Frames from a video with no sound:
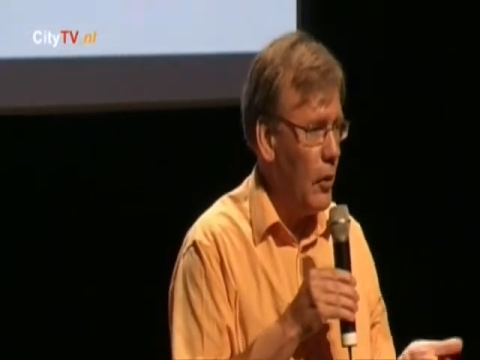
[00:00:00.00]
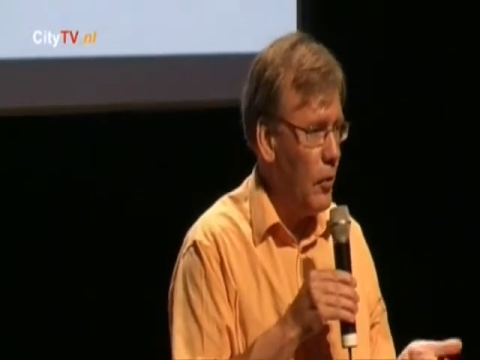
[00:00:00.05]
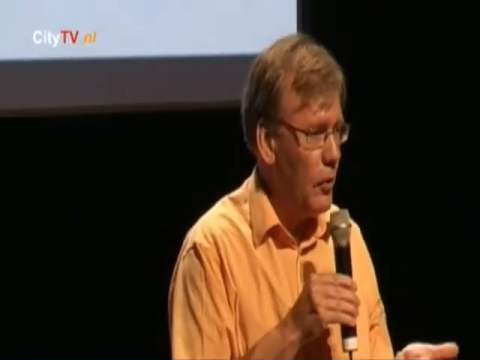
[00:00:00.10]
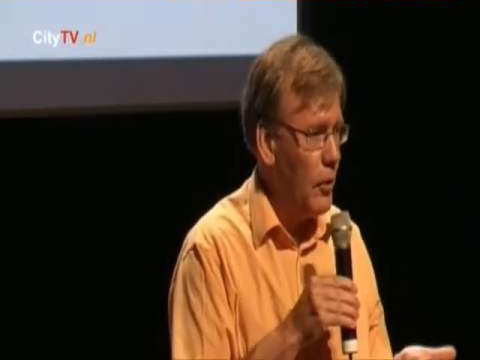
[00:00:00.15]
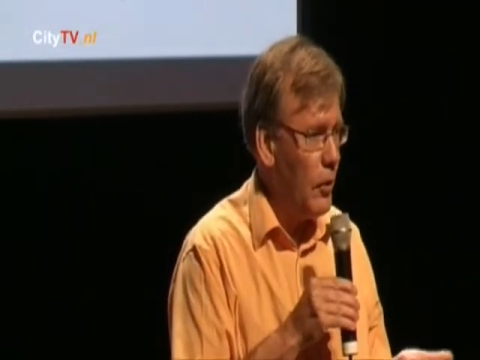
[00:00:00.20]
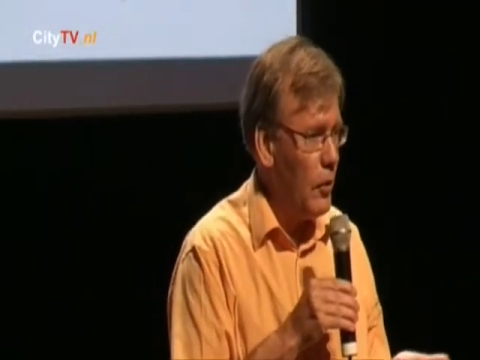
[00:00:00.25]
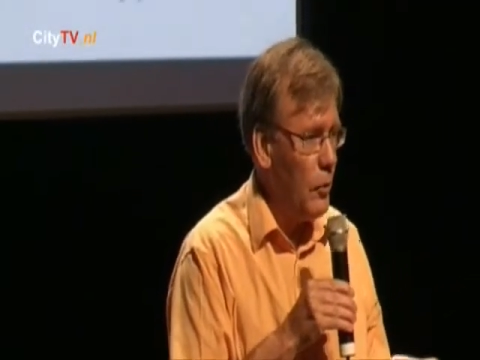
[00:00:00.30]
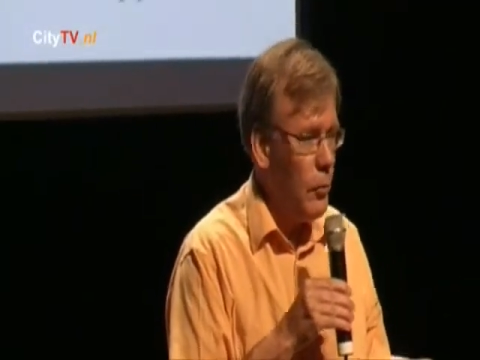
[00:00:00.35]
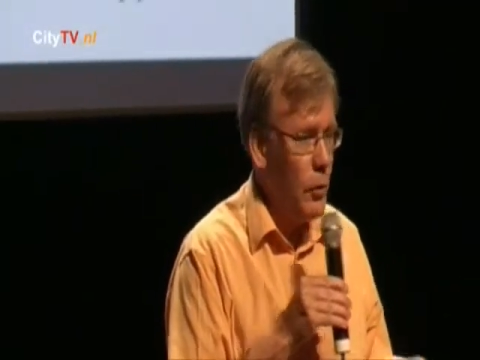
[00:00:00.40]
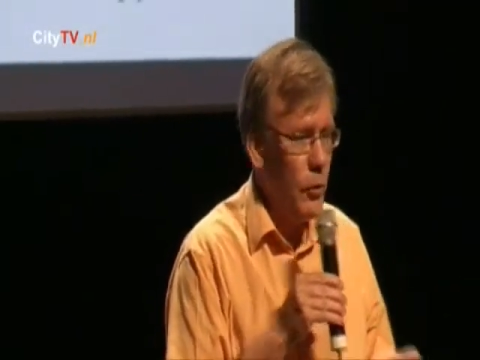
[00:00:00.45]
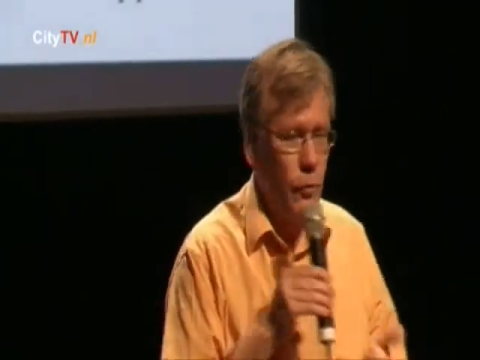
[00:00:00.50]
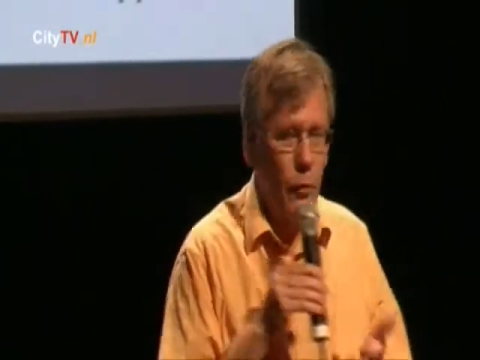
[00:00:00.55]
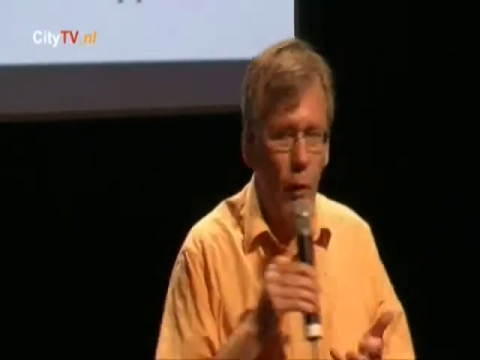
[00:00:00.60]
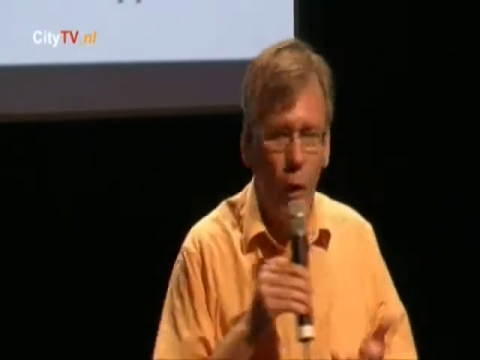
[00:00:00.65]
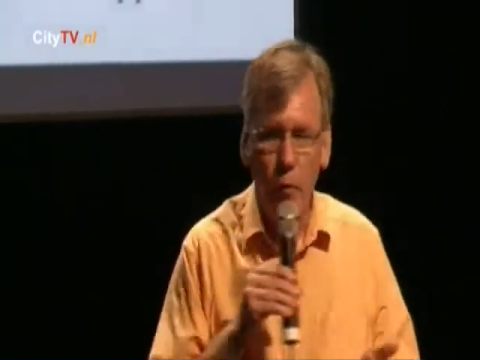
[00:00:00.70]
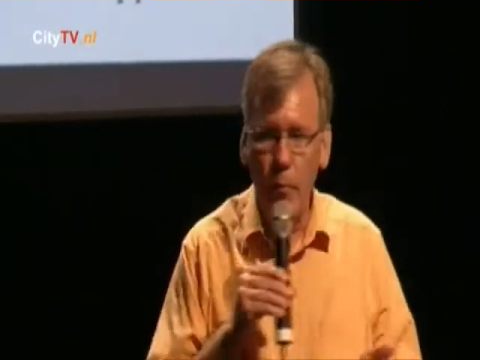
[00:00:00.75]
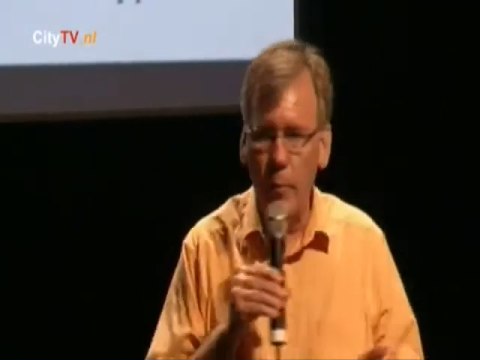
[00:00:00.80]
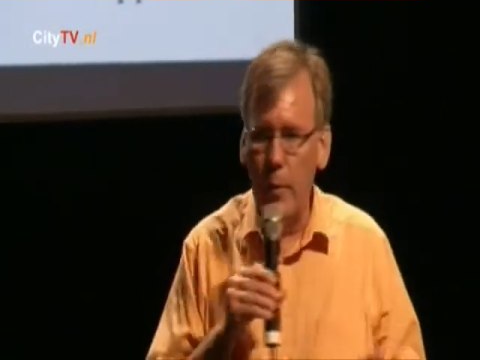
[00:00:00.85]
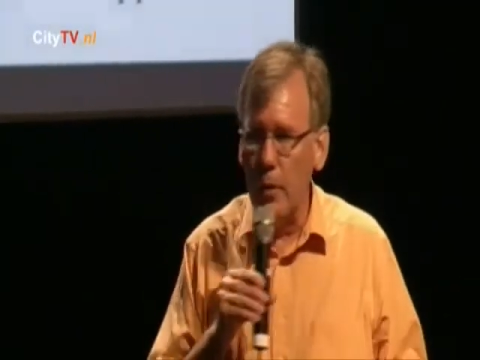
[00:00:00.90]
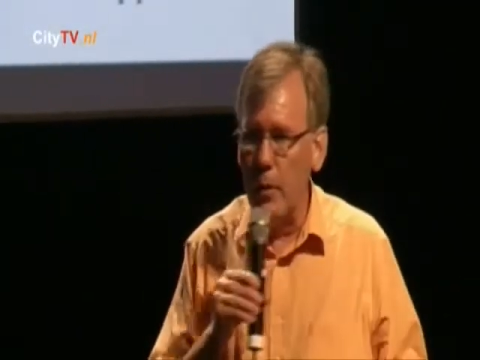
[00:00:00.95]
in a city with
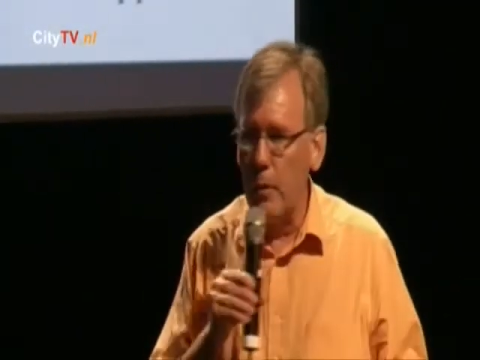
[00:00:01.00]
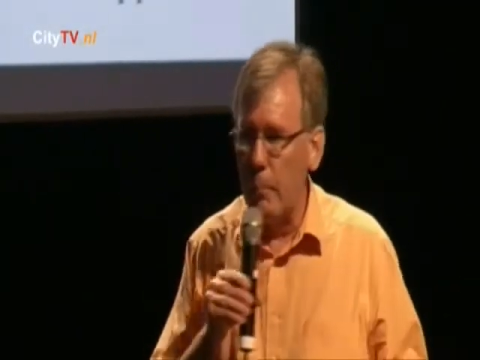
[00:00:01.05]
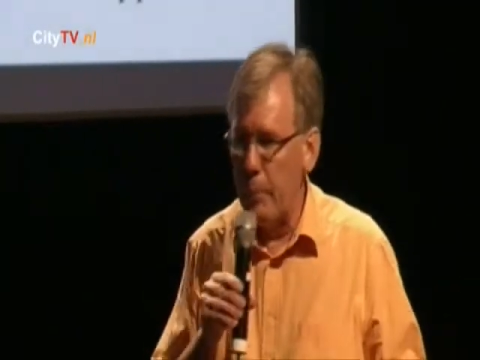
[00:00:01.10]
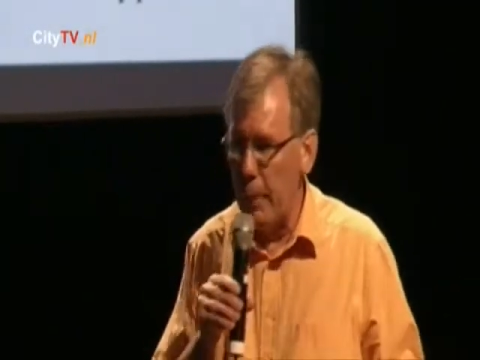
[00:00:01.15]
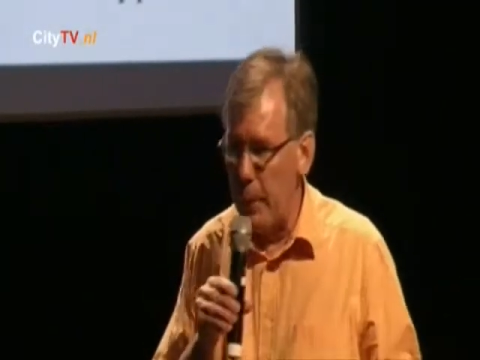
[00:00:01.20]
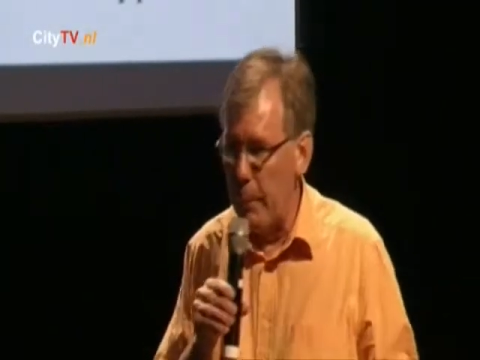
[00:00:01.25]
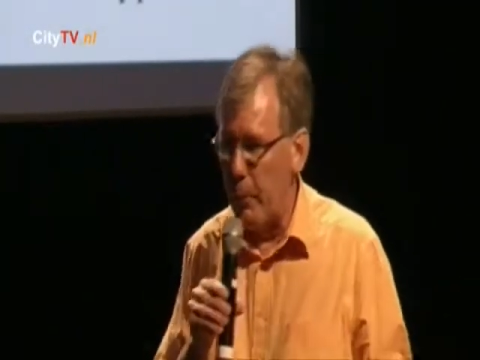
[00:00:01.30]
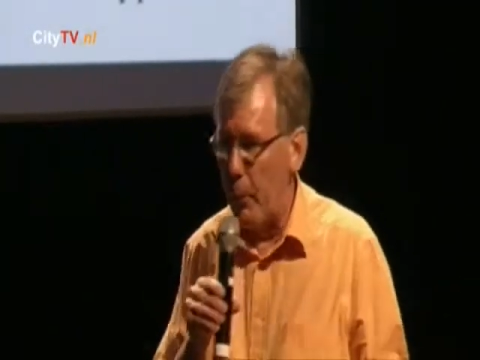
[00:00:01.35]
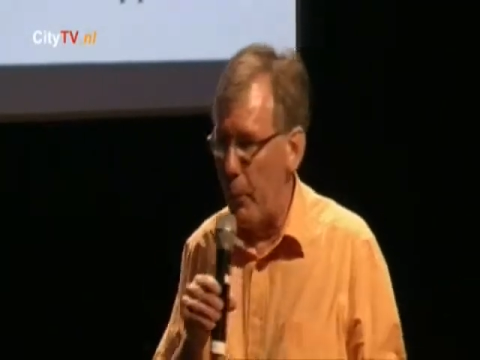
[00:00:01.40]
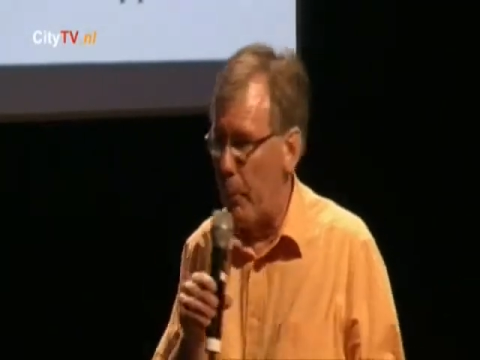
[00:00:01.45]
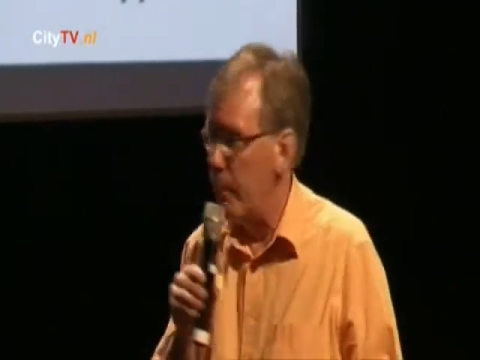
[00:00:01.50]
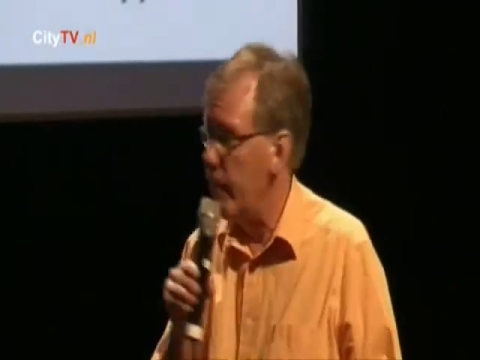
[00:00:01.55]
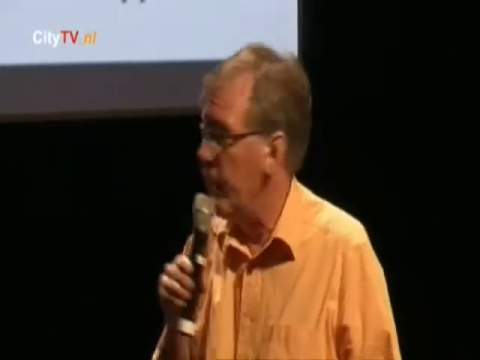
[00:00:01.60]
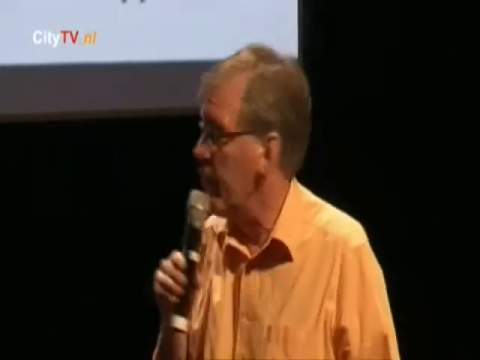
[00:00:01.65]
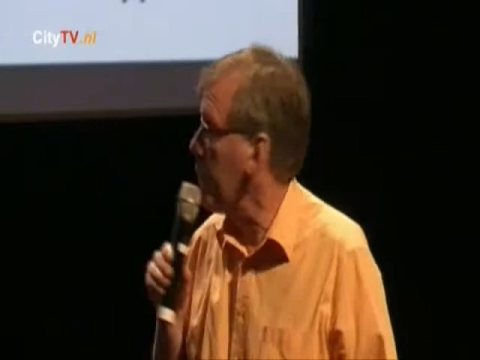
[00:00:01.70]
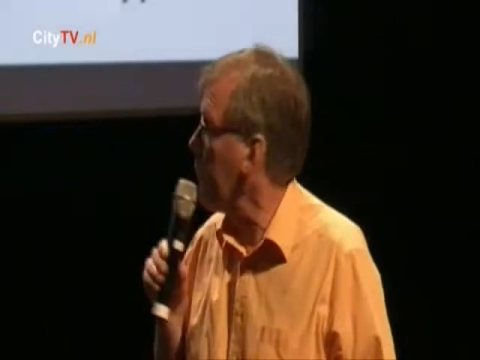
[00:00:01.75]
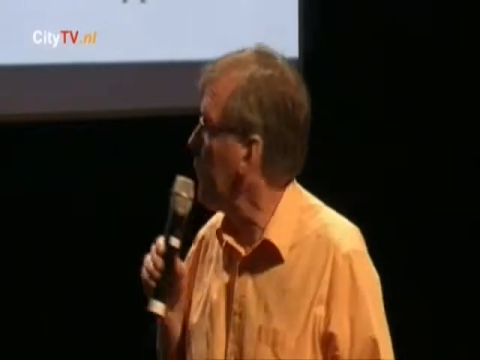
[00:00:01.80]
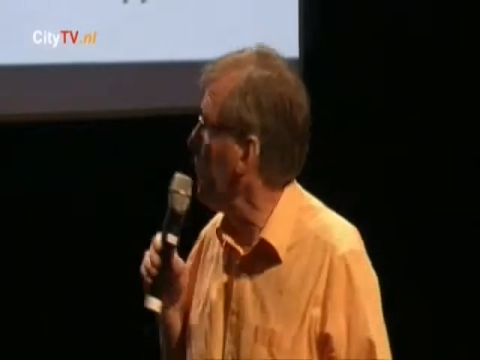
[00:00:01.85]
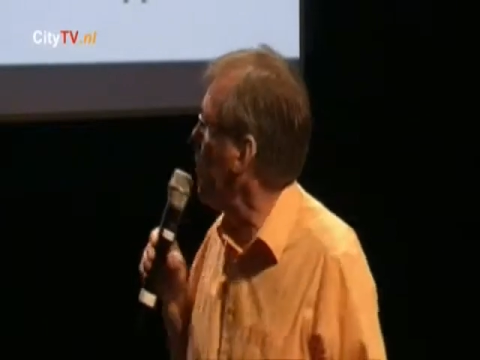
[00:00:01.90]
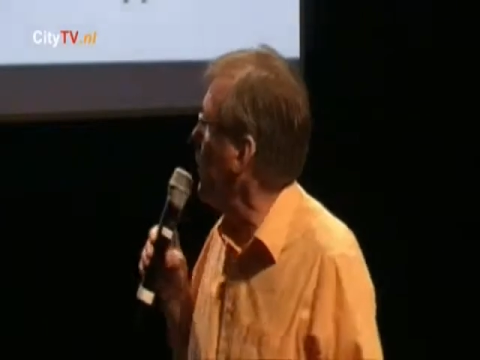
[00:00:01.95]
5 million people.